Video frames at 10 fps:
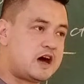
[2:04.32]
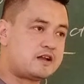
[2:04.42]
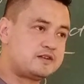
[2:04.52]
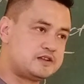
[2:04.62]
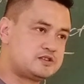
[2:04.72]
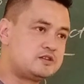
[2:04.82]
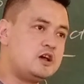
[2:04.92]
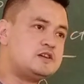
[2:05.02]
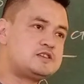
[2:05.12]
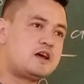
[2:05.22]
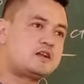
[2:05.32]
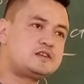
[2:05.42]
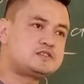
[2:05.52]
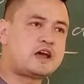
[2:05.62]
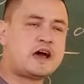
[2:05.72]
Desert, Sahara
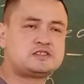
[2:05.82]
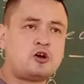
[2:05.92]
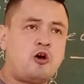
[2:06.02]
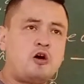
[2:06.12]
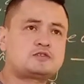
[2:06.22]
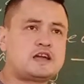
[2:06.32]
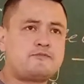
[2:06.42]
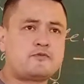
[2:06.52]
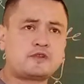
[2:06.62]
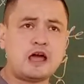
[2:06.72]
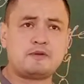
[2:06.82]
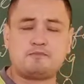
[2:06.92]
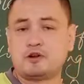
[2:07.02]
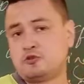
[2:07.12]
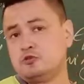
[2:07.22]
Desert has a hot type of climate.
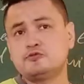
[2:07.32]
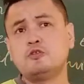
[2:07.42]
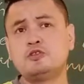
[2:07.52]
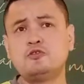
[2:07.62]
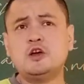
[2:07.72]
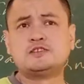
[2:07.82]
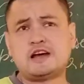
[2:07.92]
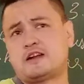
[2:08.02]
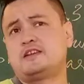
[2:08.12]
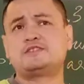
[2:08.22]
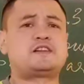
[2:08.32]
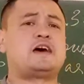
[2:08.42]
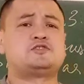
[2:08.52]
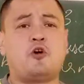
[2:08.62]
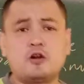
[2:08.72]
But who told you Sahara Desert has
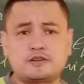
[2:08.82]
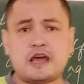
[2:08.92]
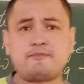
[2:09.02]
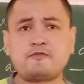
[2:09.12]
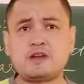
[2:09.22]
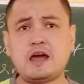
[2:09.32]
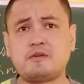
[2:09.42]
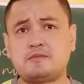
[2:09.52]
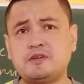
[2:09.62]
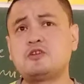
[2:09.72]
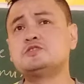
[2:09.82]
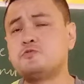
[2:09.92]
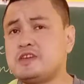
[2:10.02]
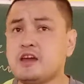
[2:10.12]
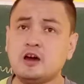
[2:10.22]
a hot type of climate? Because
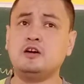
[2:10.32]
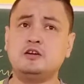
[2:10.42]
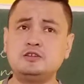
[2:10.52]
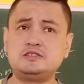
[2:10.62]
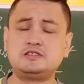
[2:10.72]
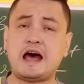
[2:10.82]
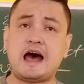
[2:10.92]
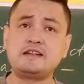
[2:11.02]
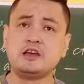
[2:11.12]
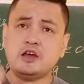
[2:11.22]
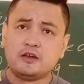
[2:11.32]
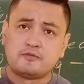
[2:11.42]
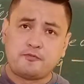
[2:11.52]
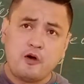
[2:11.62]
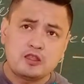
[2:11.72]
we heard that
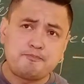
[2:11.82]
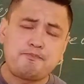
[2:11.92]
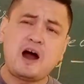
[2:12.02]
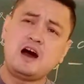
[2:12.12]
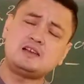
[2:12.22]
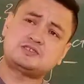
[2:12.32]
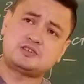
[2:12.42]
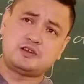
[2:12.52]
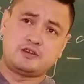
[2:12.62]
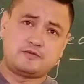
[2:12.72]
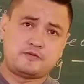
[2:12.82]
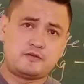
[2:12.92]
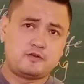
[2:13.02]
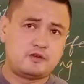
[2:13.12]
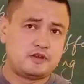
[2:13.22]
for the past
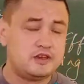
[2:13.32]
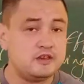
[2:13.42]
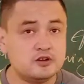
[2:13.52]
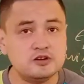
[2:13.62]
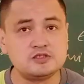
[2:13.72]
years,